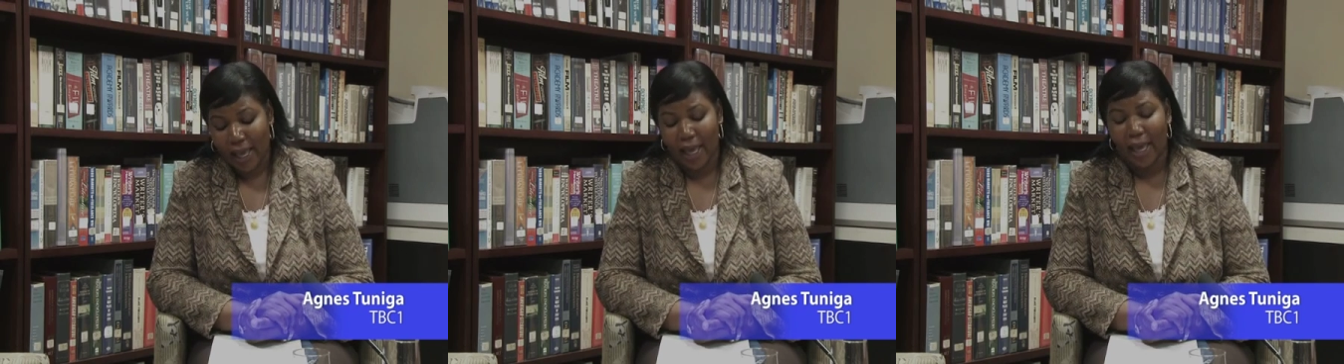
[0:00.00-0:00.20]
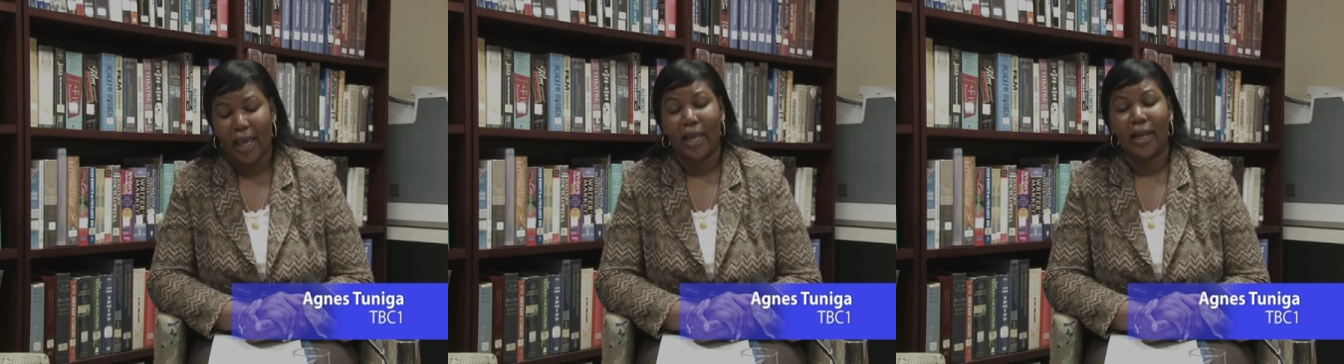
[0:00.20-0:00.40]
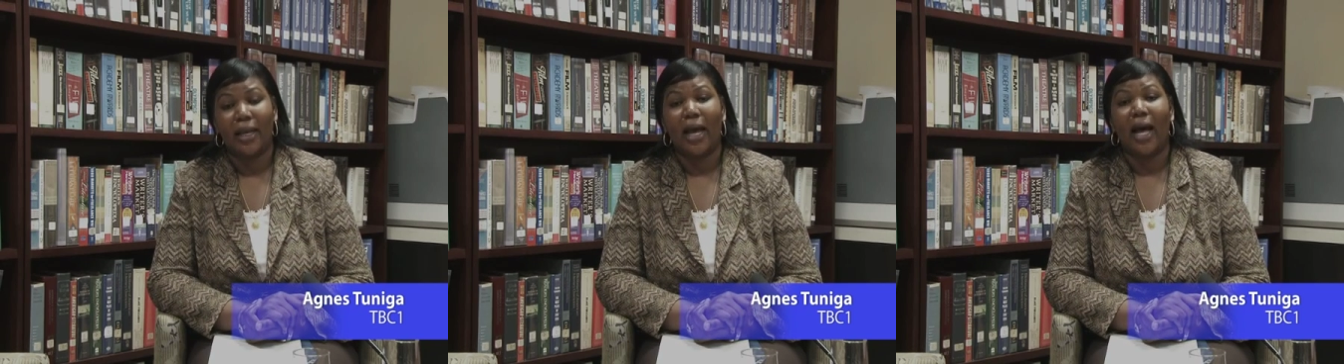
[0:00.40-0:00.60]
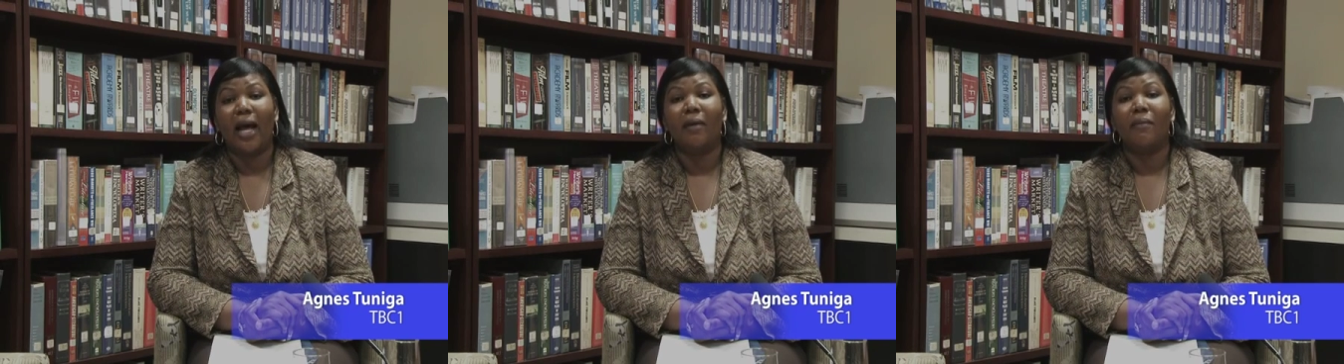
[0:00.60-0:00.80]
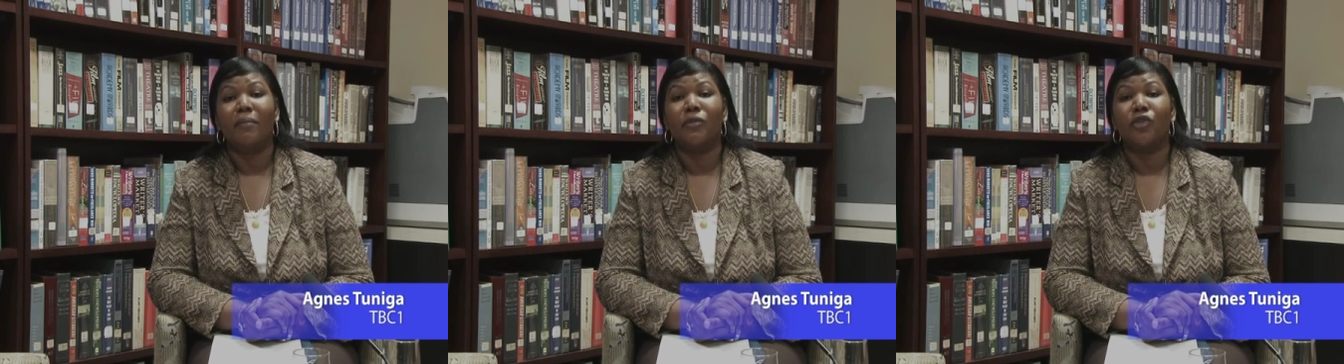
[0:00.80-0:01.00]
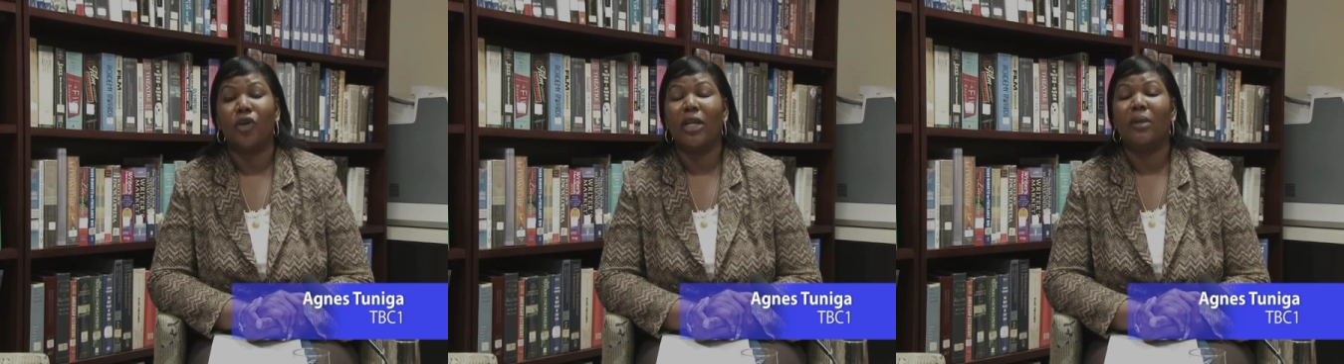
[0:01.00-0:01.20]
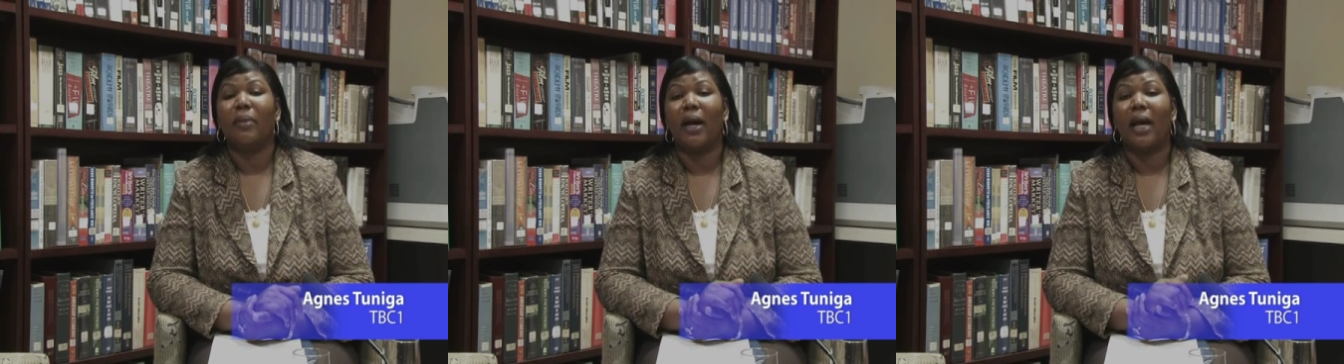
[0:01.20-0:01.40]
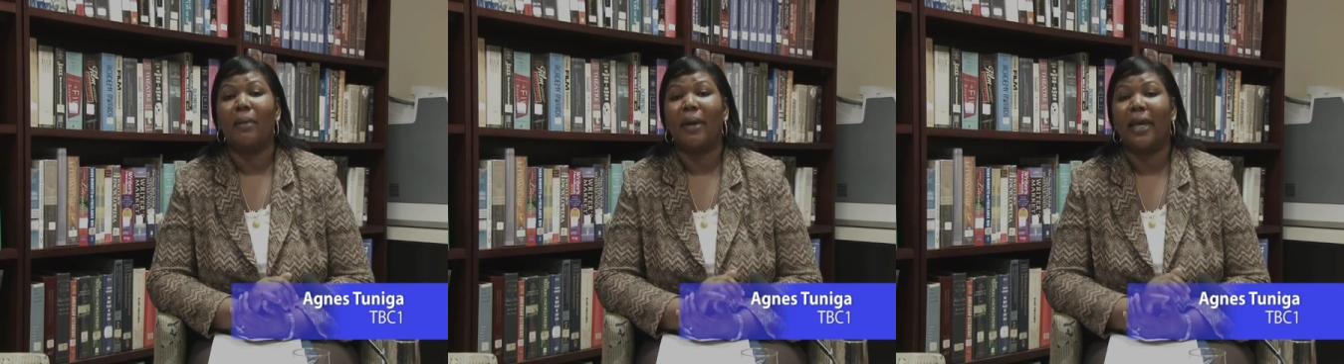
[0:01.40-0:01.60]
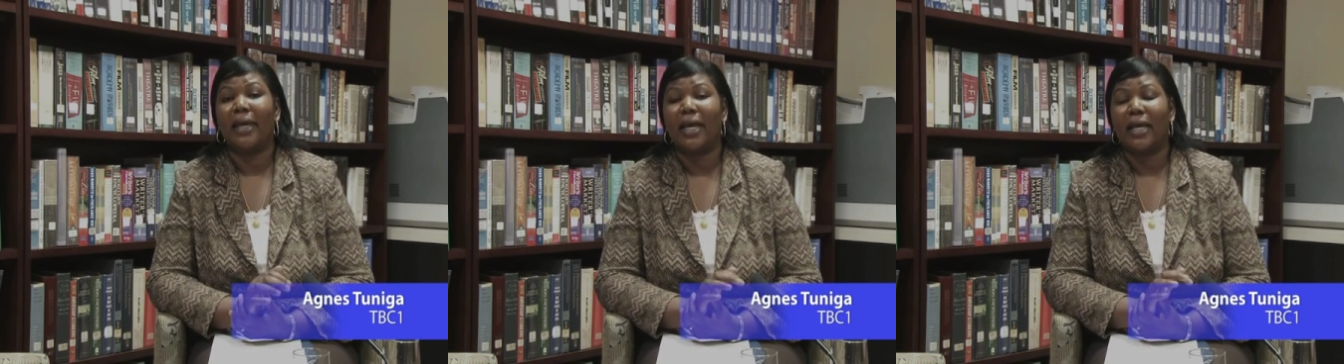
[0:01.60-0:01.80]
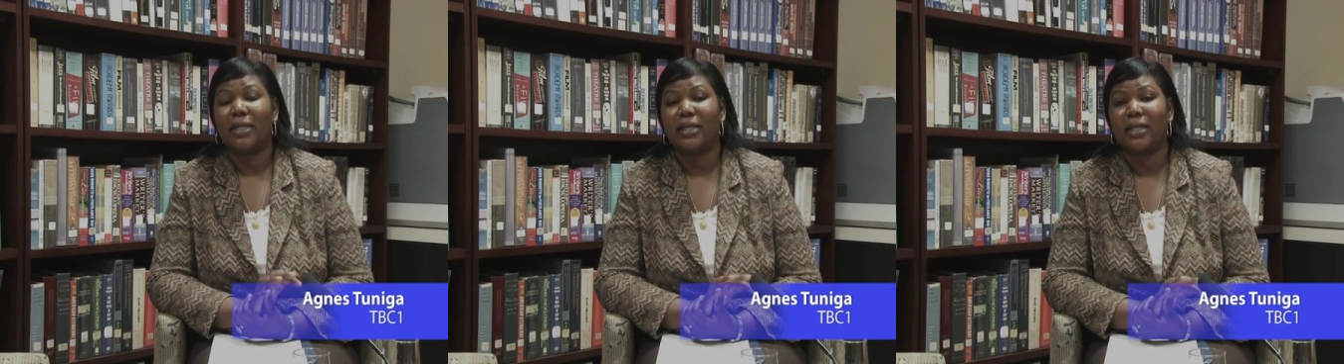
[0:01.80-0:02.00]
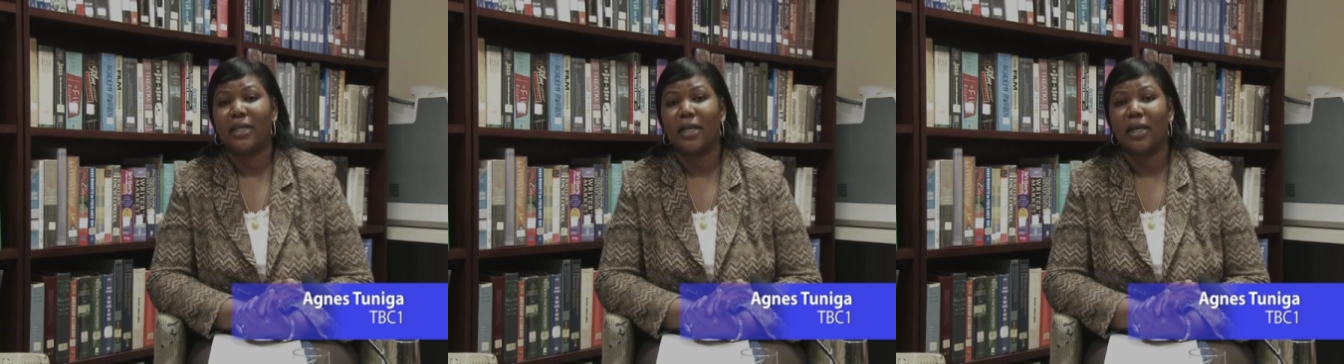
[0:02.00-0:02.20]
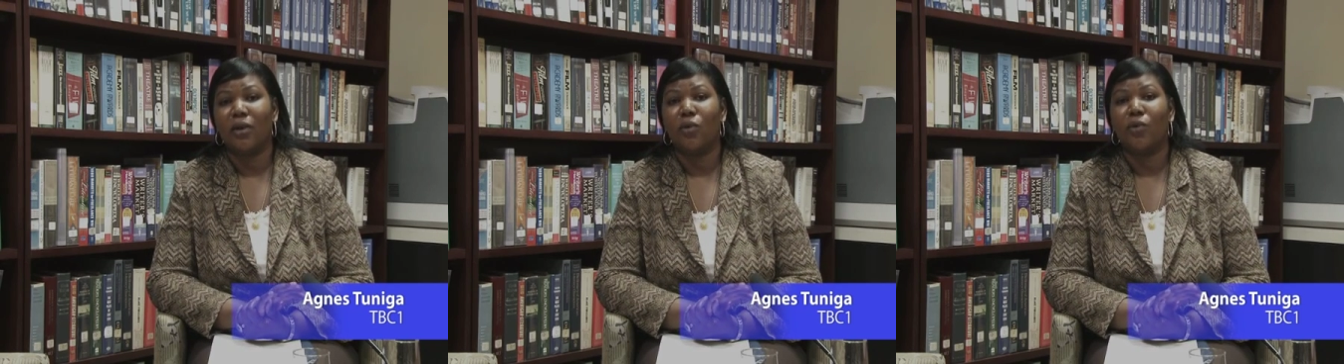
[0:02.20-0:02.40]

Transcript: And I'm joined by my guest here,